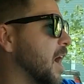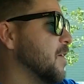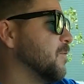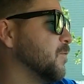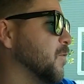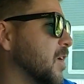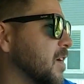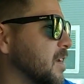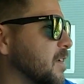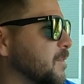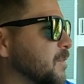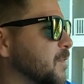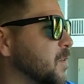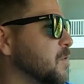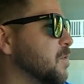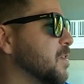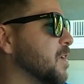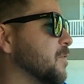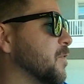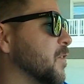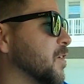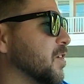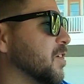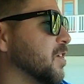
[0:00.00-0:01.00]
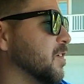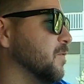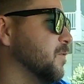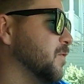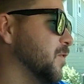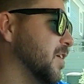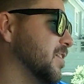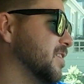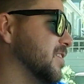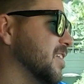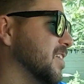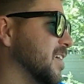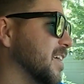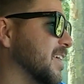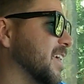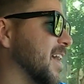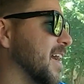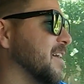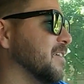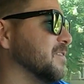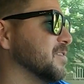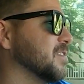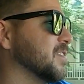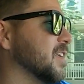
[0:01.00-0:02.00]
I've read a few different conflicting
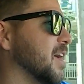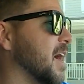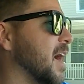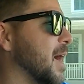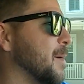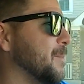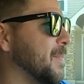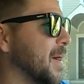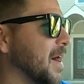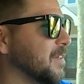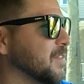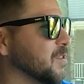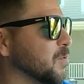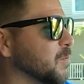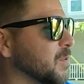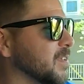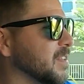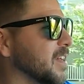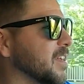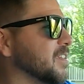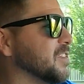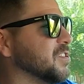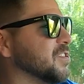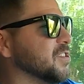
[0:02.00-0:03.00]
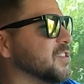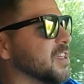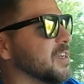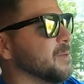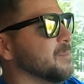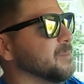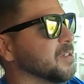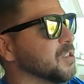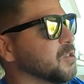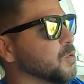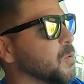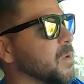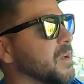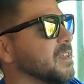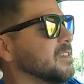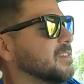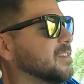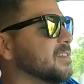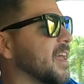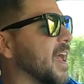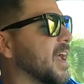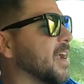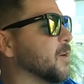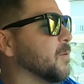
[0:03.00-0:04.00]
accounts about the relationship between
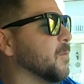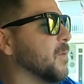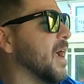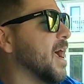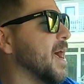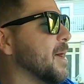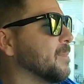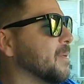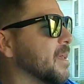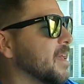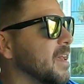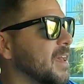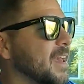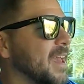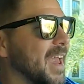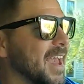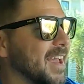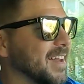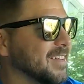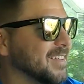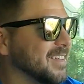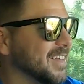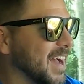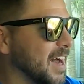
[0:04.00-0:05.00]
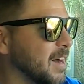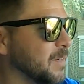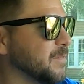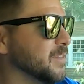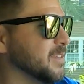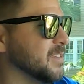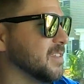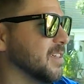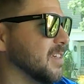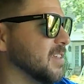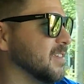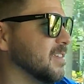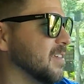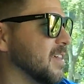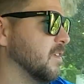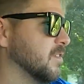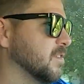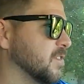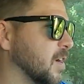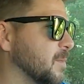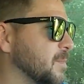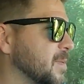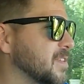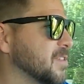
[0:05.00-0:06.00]
Saccarap and Galveston.
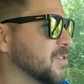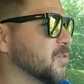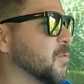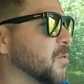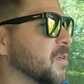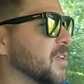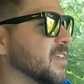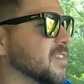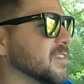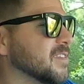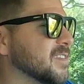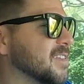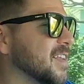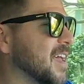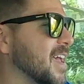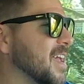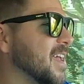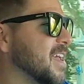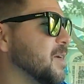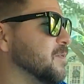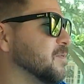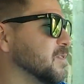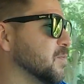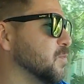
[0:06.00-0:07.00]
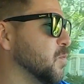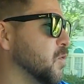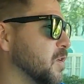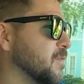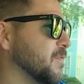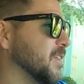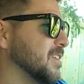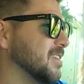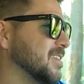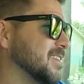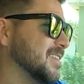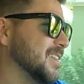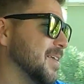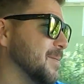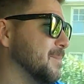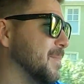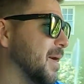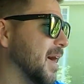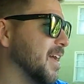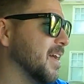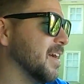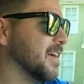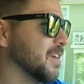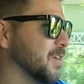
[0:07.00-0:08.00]
Some historians say it was more of a
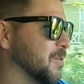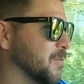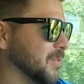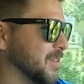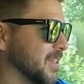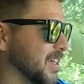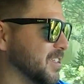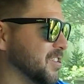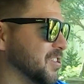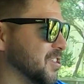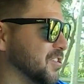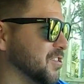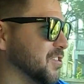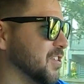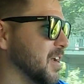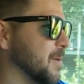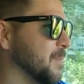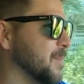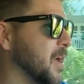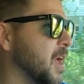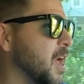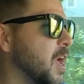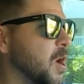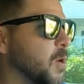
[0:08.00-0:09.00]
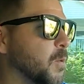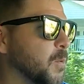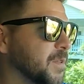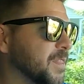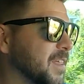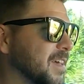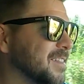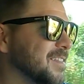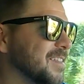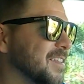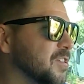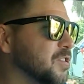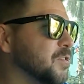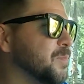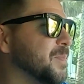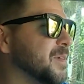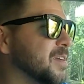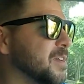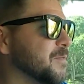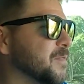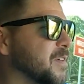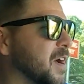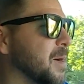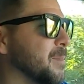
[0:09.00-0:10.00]
symbiotic relationship, with a little
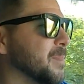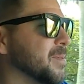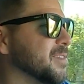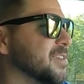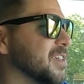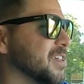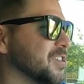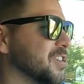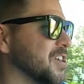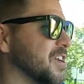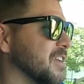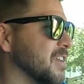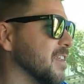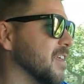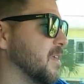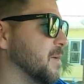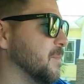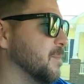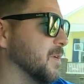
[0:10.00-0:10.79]
bit of competition.